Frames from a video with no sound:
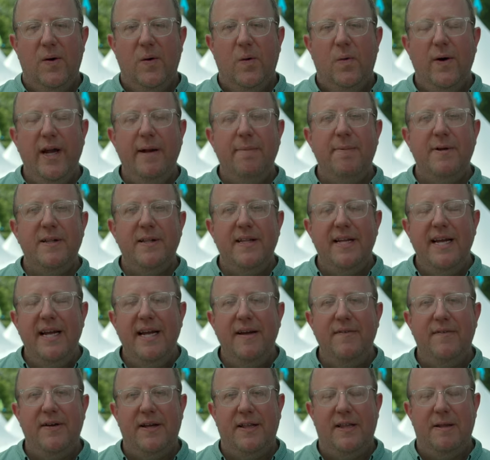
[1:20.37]
We
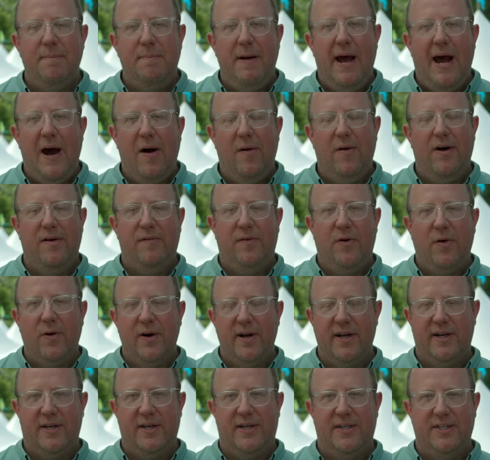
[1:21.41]
believe in the power of
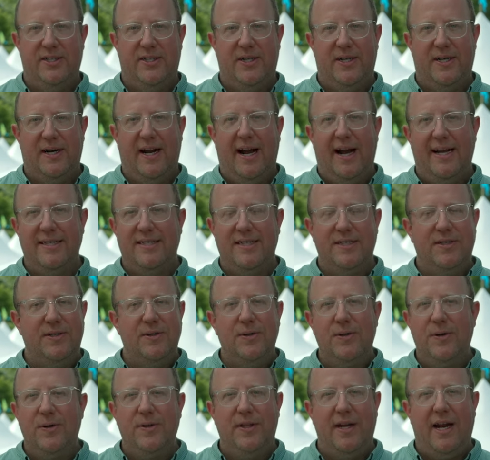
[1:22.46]
horticulture as a
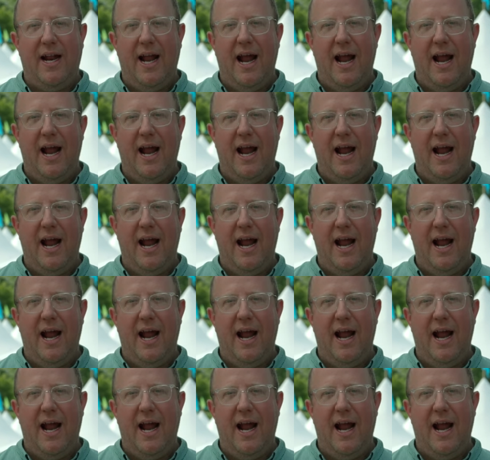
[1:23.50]
tool that